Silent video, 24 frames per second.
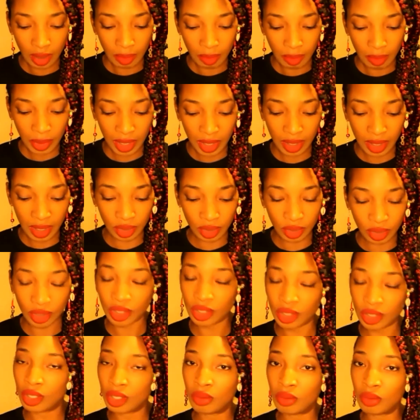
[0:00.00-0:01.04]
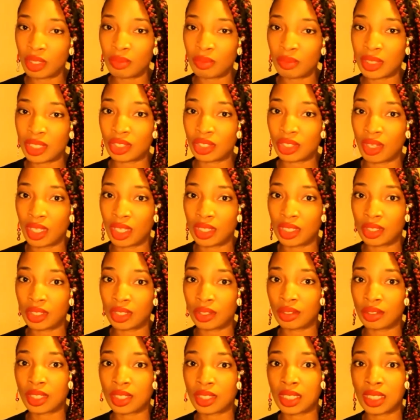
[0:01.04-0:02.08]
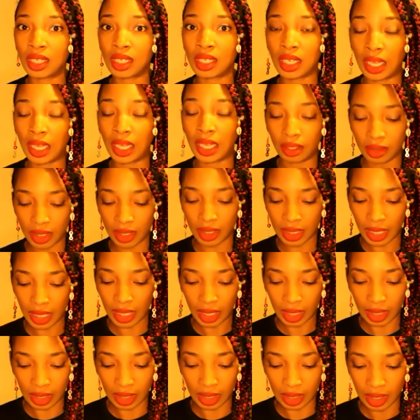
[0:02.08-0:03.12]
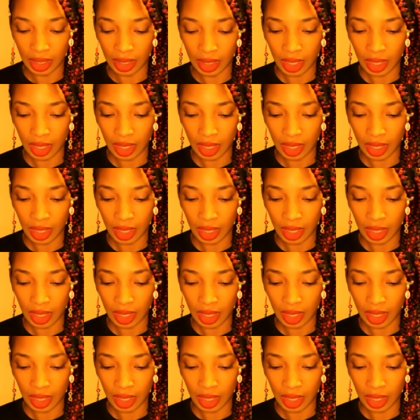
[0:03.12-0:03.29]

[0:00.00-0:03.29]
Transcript: because you just don't want to be stranded or stuck outside